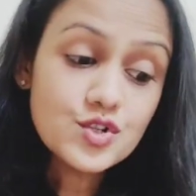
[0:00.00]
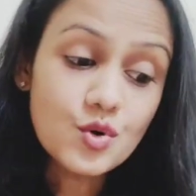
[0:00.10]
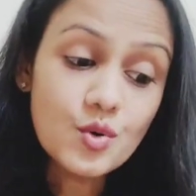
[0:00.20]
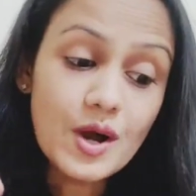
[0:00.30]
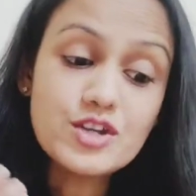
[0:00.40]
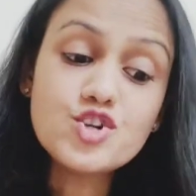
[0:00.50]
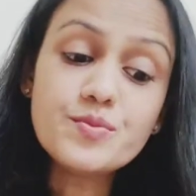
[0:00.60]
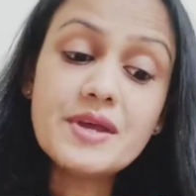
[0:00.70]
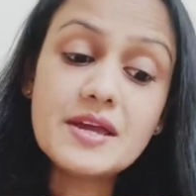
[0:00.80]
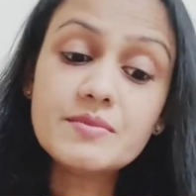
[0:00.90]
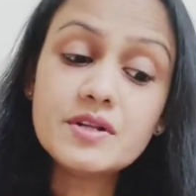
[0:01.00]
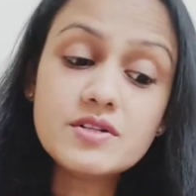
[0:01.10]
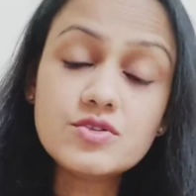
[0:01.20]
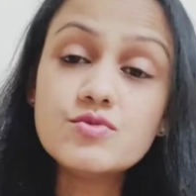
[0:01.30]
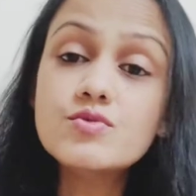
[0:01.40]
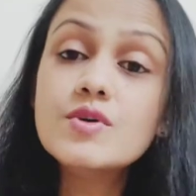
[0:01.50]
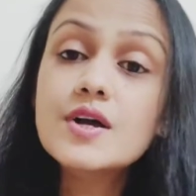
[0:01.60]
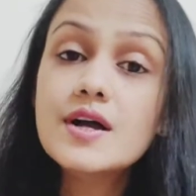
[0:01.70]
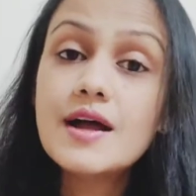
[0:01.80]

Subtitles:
So I should be able to